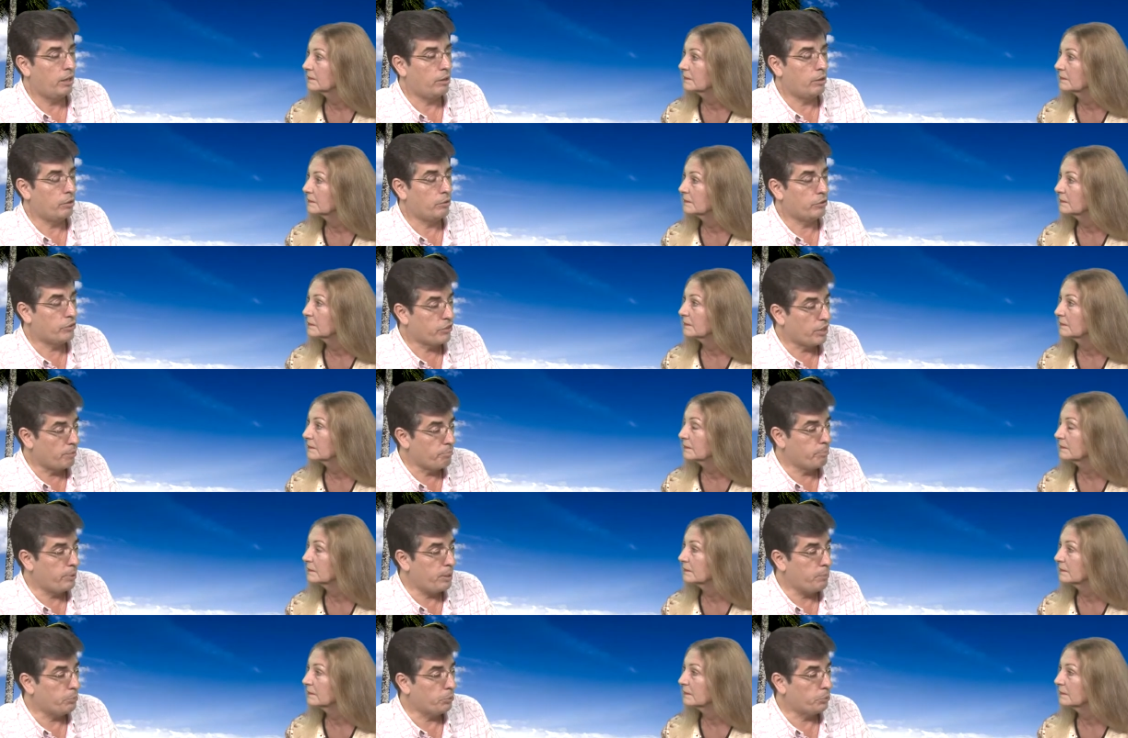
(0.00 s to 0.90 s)
Speaker 1: some
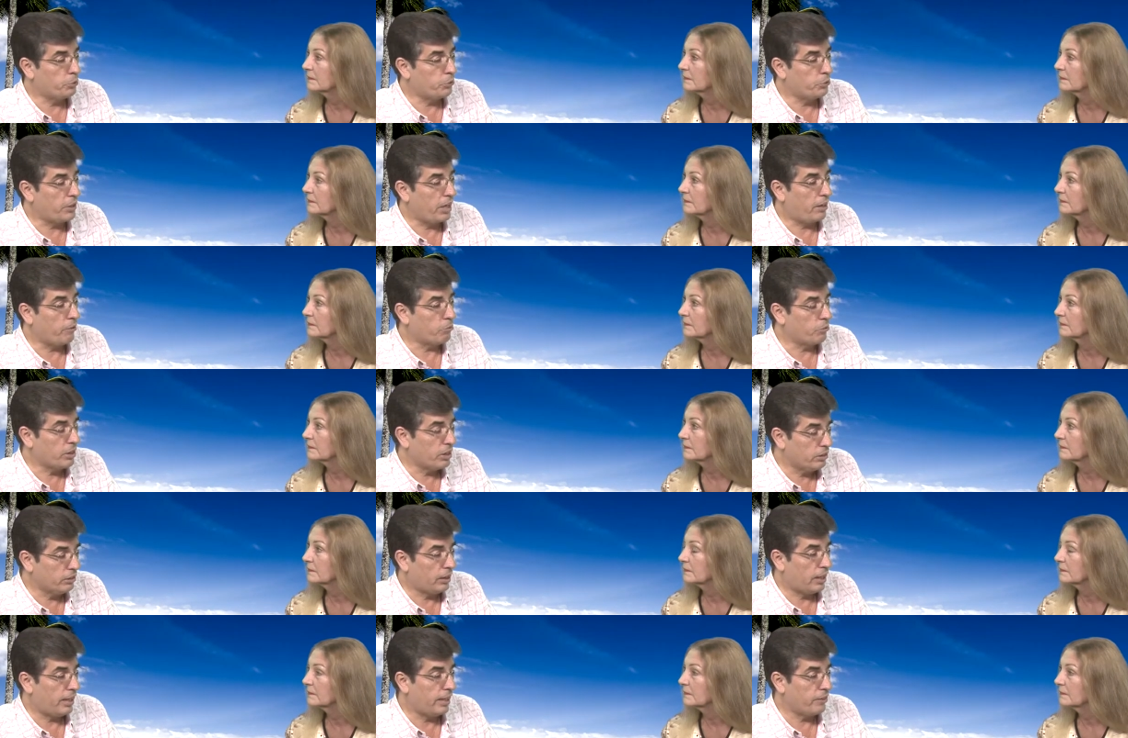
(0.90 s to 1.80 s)
people do not
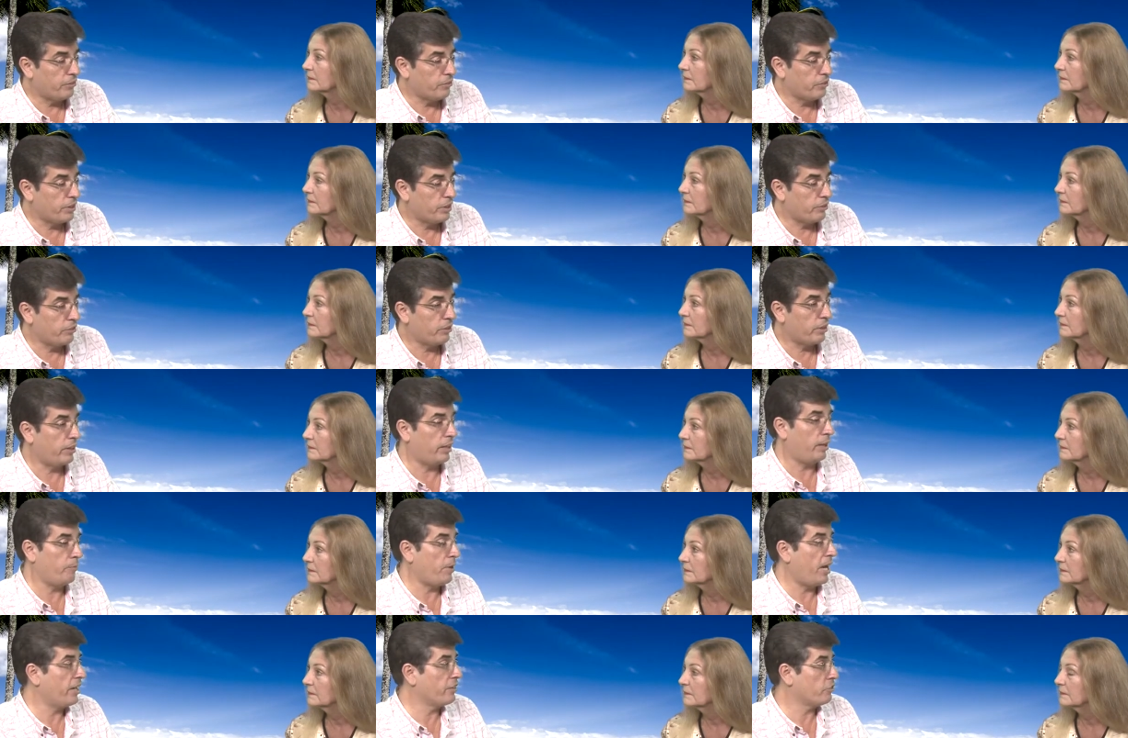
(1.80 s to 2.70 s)
realize this, and
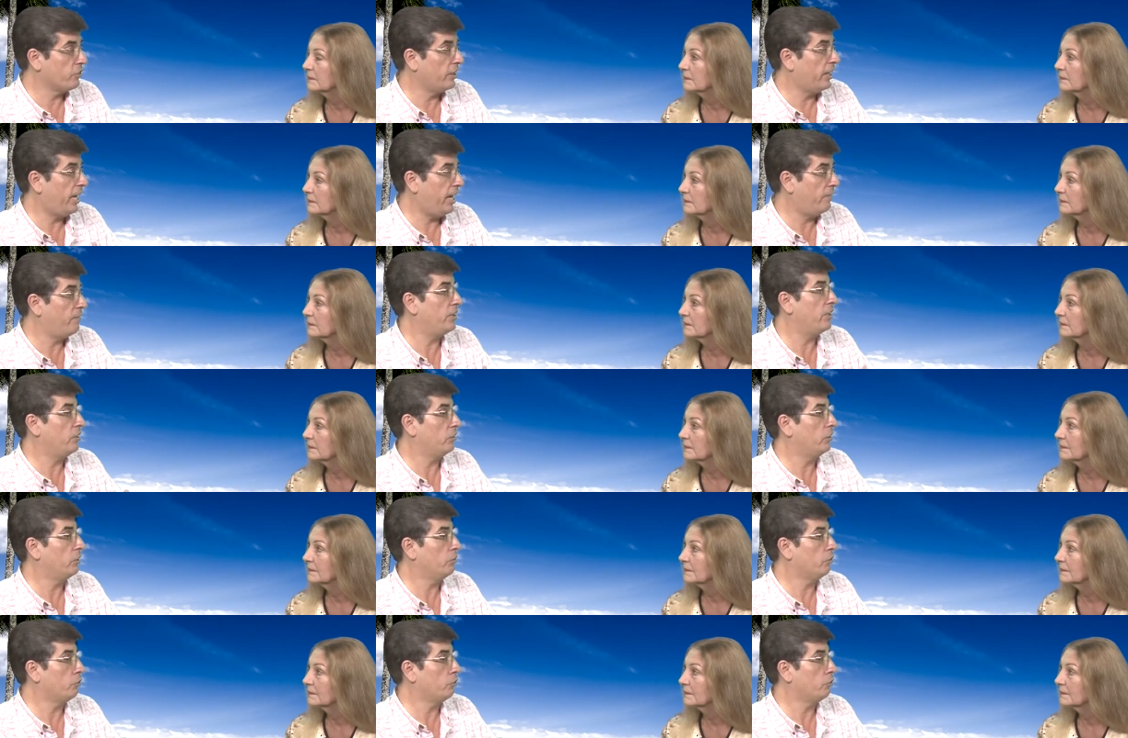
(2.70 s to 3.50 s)
I'm actually having a little